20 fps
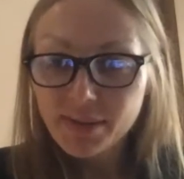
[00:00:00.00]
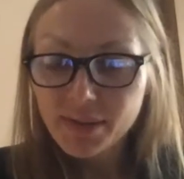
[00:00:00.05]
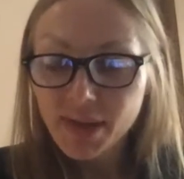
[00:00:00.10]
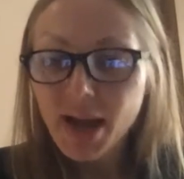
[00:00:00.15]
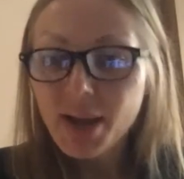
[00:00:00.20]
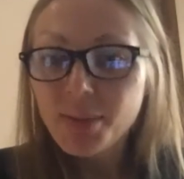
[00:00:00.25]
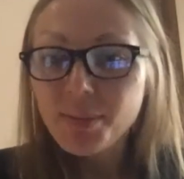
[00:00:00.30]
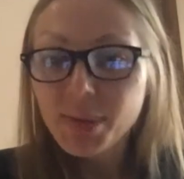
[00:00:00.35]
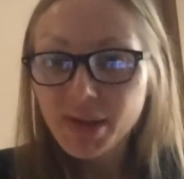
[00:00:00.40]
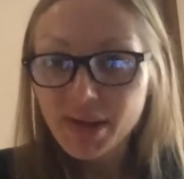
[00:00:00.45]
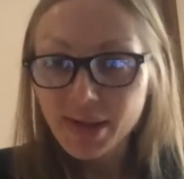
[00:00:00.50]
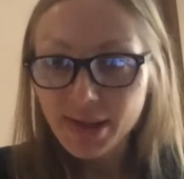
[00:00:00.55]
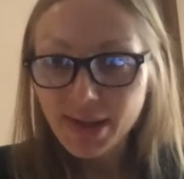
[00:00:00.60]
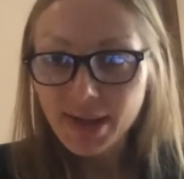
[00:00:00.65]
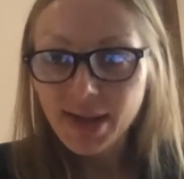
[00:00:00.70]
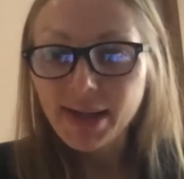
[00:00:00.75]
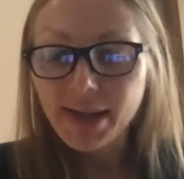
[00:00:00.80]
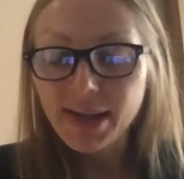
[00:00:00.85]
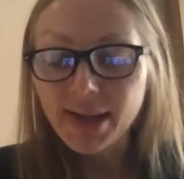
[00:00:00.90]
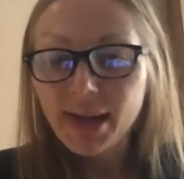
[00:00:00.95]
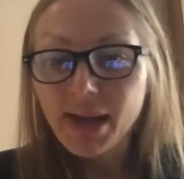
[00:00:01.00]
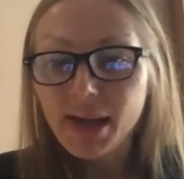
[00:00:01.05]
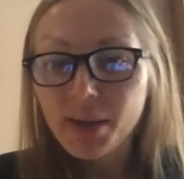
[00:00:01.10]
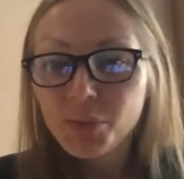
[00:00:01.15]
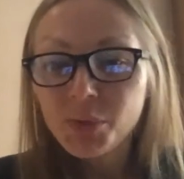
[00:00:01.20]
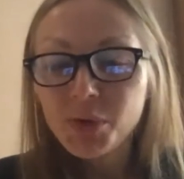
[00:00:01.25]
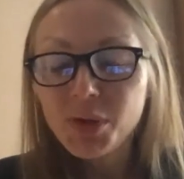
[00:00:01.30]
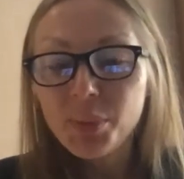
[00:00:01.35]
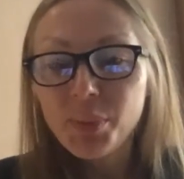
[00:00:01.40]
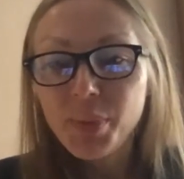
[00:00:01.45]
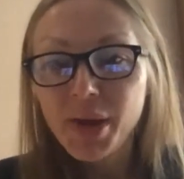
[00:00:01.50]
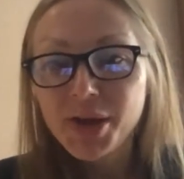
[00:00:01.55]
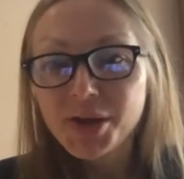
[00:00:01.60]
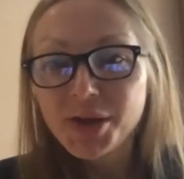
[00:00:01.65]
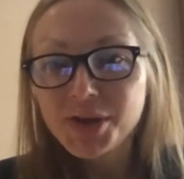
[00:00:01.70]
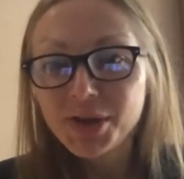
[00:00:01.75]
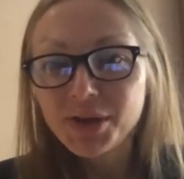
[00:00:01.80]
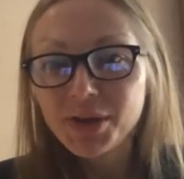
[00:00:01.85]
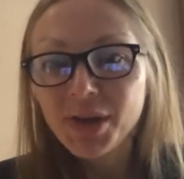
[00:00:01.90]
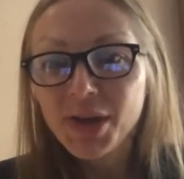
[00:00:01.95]
i'm in the clinic i'm with the
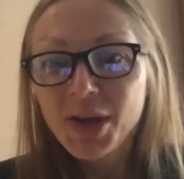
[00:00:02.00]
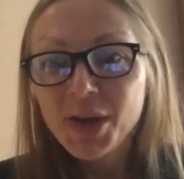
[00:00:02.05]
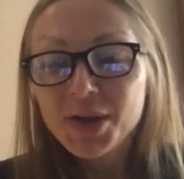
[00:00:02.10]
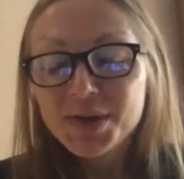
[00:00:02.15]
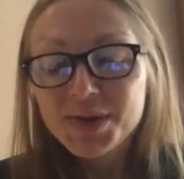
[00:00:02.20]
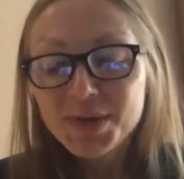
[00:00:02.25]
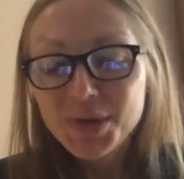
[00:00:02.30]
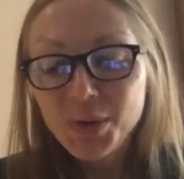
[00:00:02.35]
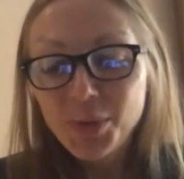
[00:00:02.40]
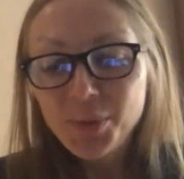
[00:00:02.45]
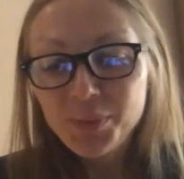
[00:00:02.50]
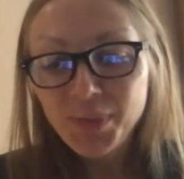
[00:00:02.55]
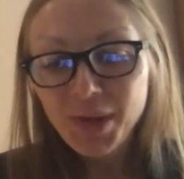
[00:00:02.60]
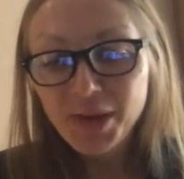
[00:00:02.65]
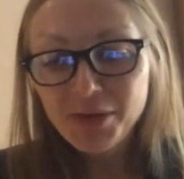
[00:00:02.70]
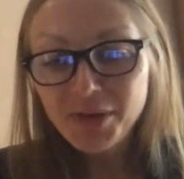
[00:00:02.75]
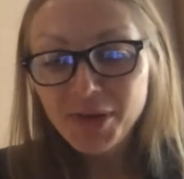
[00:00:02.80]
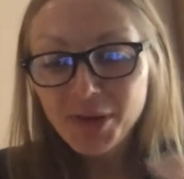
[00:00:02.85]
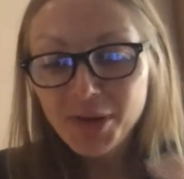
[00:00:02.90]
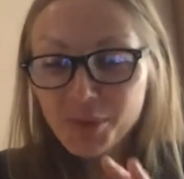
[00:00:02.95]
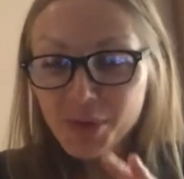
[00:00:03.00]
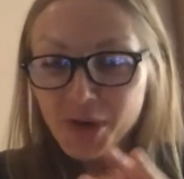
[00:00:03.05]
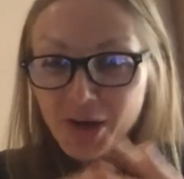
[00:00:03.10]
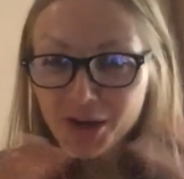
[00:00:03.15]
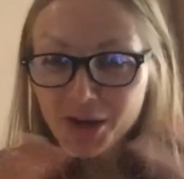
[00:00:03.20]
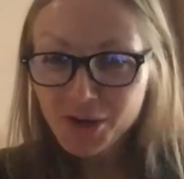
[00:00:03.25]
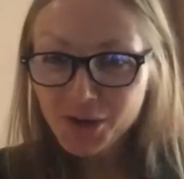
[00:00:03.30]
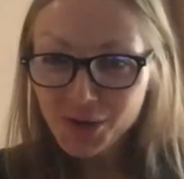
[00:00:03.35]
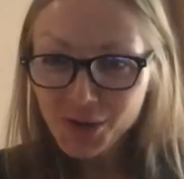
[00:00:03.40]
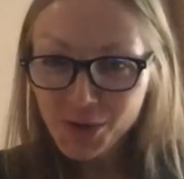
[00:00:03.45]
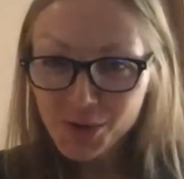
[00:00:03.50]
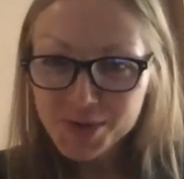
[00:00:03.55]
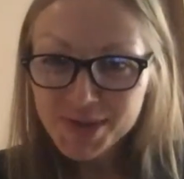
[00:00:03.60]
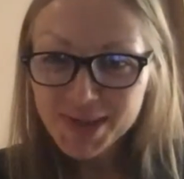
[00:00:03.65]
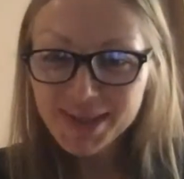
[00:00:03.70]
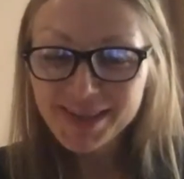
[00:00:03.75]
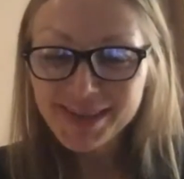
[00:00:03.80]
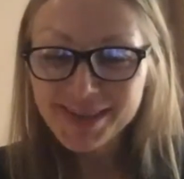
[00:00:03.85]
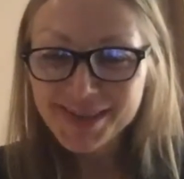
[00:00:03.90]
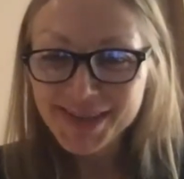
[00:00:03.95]
patient so i think we are
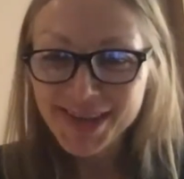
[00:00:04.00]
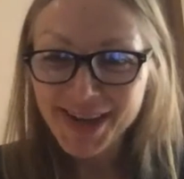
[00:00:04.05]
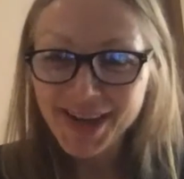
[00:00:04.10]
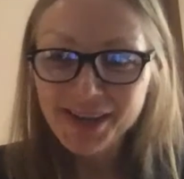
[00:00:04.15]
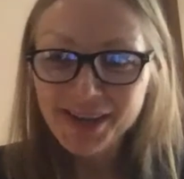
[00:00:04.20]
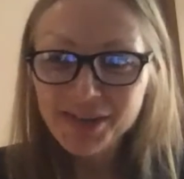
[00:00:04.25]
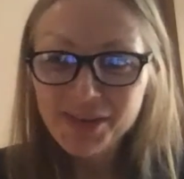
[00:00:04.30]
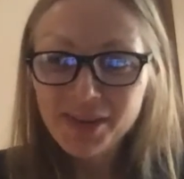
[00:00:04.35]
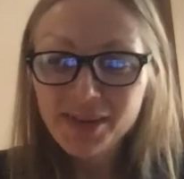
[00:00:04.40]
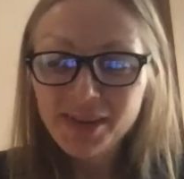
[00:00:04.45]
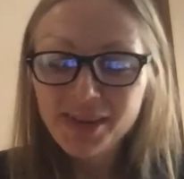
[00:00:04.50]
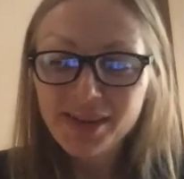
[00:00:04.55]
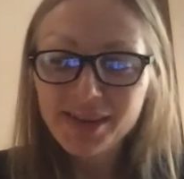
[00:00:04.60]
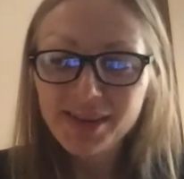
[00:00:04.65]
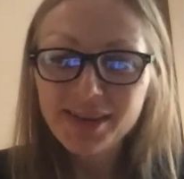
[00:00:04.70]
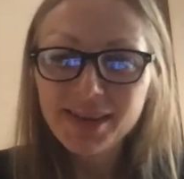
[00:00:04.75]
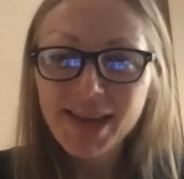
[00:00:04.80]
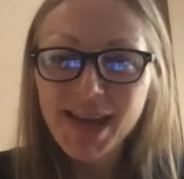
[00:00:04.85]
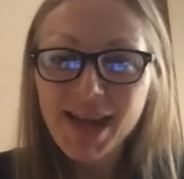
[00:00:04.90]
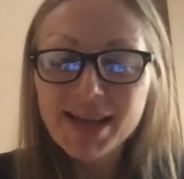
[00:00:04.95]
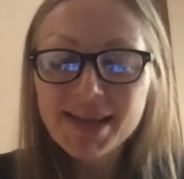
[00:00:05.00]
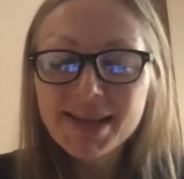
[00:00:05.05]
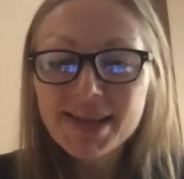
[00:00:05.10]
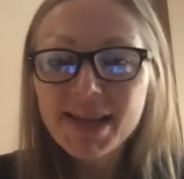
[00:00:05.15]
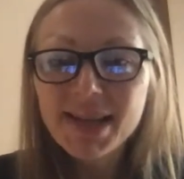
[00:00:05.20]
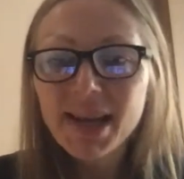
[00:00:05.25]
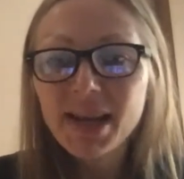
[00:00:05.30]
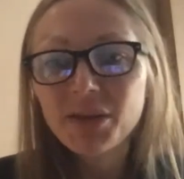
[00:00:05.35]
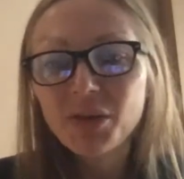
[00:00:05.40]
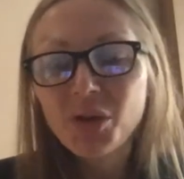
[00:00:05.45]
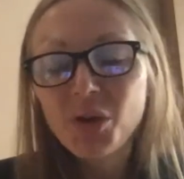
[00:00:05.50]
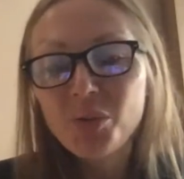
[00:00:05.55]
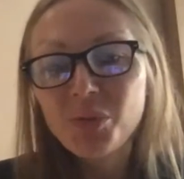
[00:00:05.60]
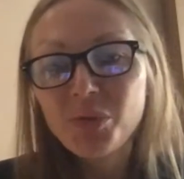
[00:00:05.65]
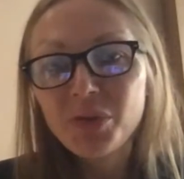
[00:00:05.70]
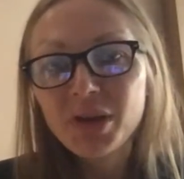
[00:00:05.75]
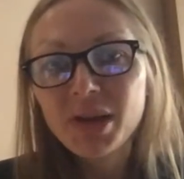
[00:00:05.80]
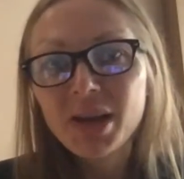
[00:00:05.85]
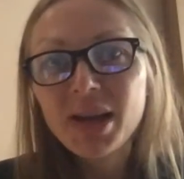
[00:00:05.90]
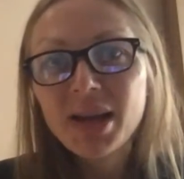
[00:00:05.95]
closing the chain uh, nicely and
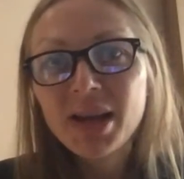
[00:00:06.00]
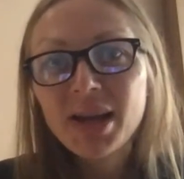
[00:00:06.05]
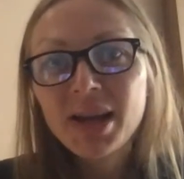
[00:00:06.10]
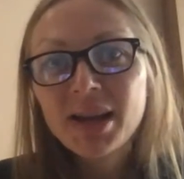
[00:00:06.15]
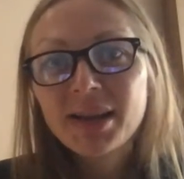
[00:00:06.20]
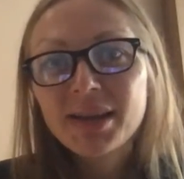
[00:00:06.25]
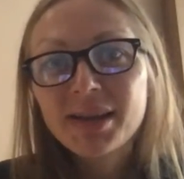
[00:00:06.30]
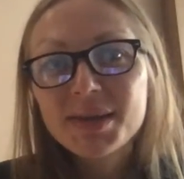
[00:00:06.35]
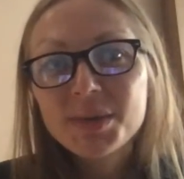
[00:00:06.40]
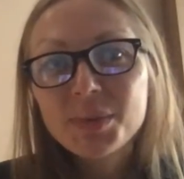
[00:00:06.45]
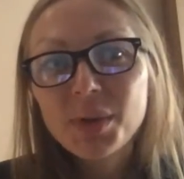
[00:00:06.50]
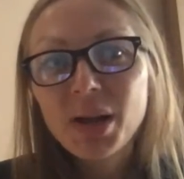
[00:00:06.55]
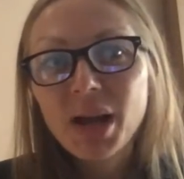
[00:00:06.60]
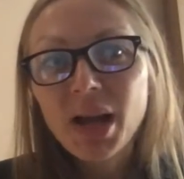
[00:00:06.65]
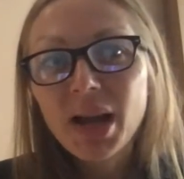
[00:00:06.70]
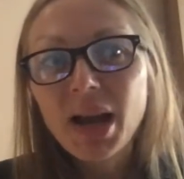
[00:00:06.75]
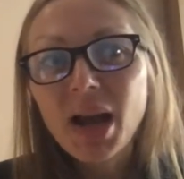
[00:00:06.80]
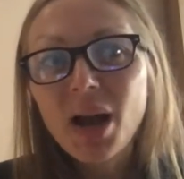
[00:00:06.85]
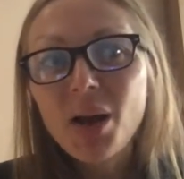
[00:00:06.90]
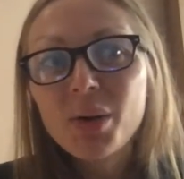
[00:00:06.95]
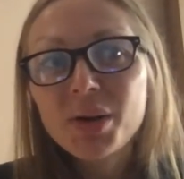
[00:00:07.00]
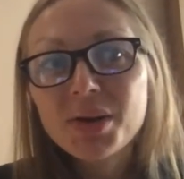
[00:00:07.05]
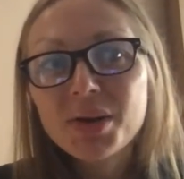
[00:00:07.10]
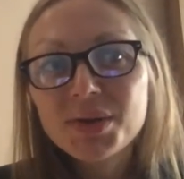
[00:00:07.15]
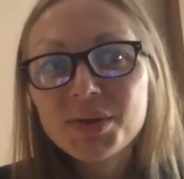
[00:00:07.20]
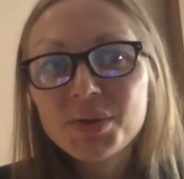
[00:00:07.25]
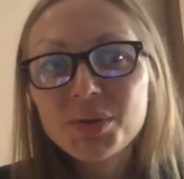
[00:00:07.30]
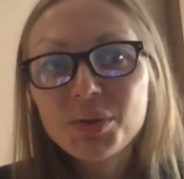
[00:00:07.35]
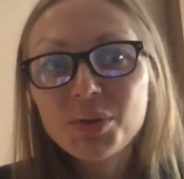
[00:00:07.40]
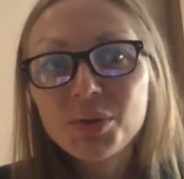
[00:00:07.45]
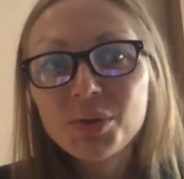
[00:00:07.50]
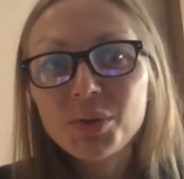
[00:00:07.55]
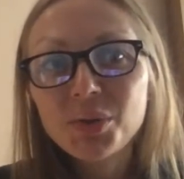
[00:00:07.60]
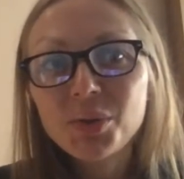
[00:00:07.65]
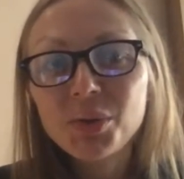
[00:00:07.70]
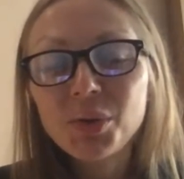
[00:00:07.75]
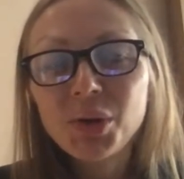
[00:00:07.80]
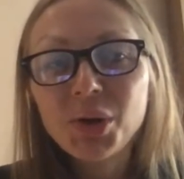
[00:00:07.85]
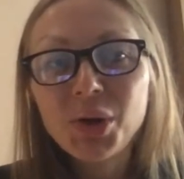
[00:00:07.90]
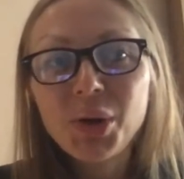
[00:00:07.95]
hopefully this will allow us to
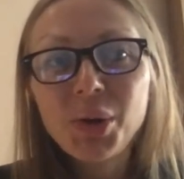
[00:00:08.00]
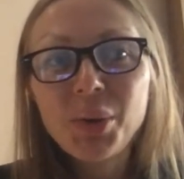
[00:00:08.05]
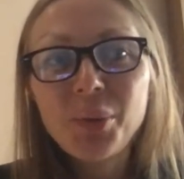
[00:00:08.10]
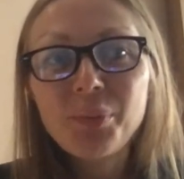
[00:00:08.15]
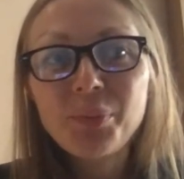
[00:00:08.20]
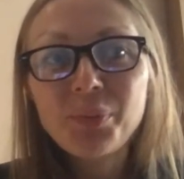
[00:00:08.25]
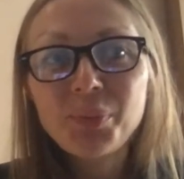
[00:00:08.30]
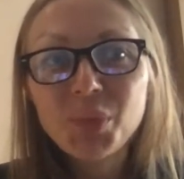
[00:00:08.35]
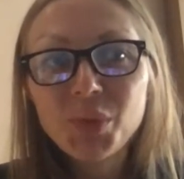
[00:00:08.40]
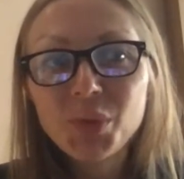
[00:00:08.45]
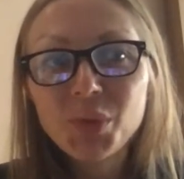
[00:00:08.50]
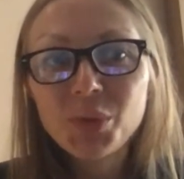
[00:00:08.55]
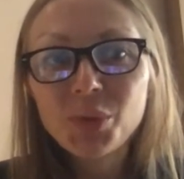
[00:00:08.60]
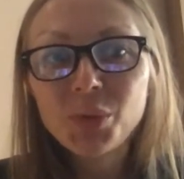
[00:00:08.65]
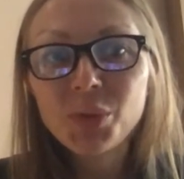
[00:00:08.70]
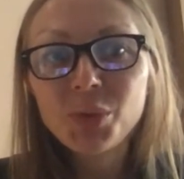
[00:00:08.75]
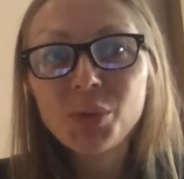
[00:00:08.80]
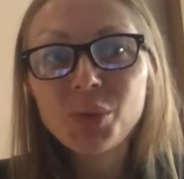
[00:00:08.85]
um, to